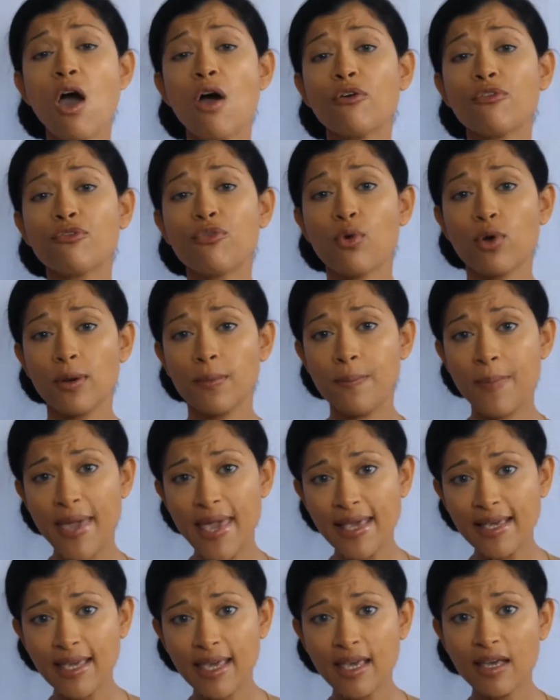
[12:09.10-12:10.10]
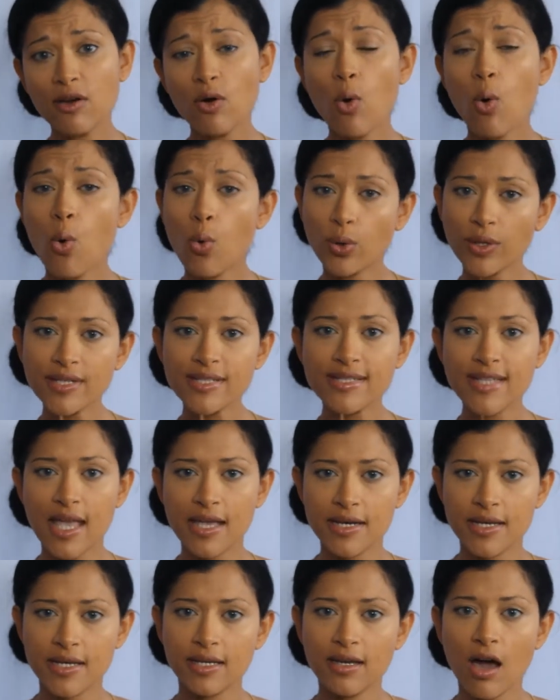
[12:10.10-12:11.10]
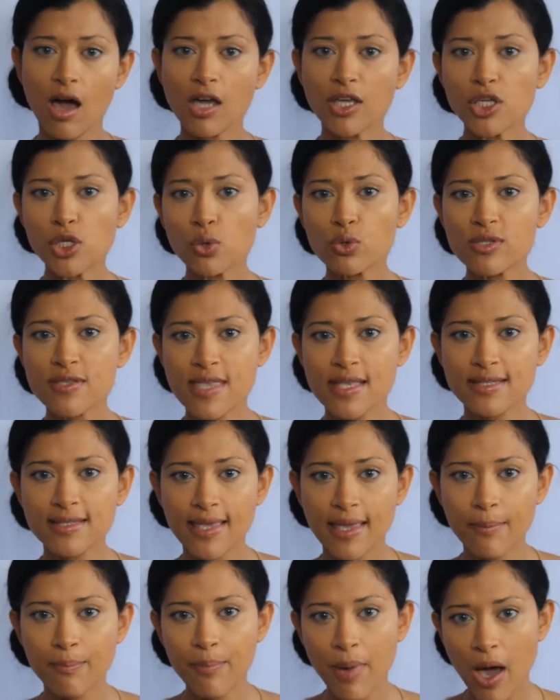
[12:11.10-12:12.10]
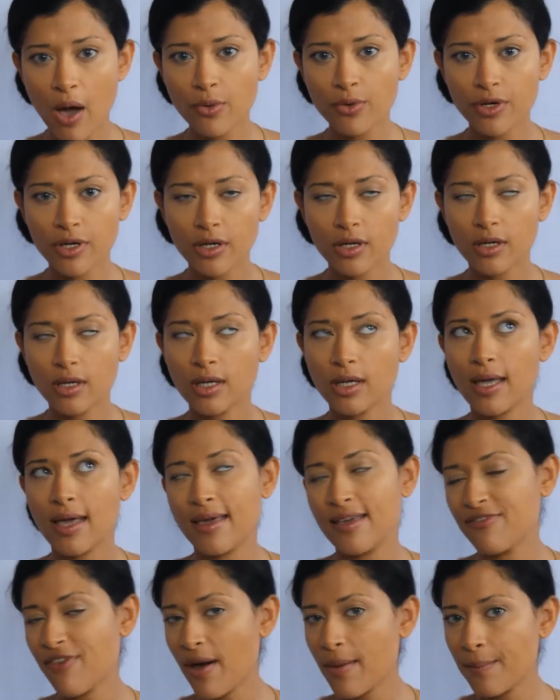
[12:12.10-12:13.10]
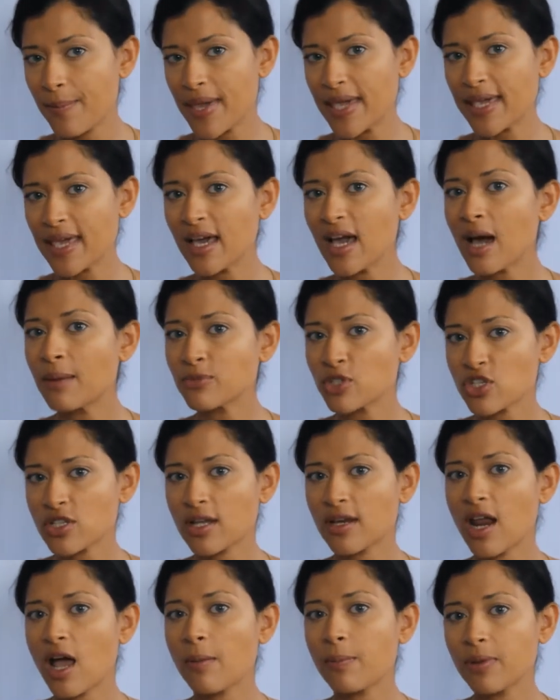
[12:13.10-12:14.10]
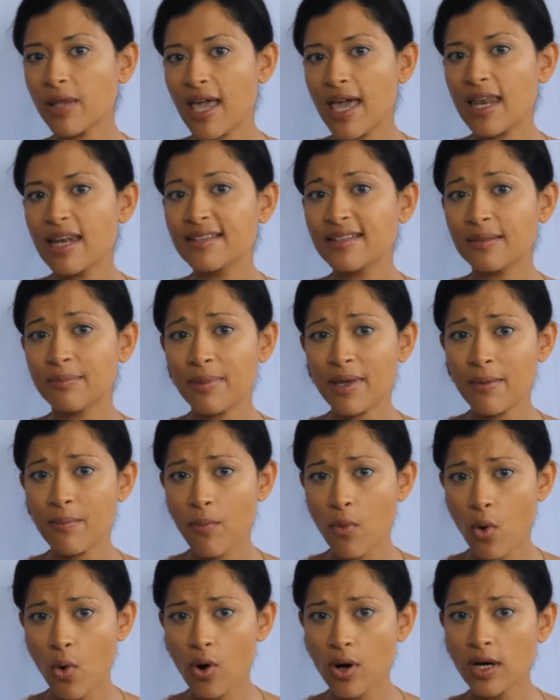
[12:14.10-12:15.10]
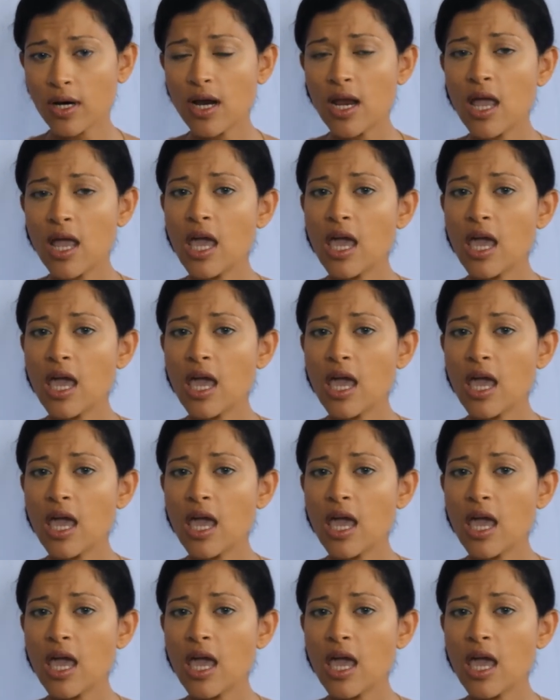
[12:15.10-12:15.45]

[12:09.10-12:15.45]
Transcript: For baking or setting, I use the same powder. If I'm baking, I'm just gonna apply a little bit more.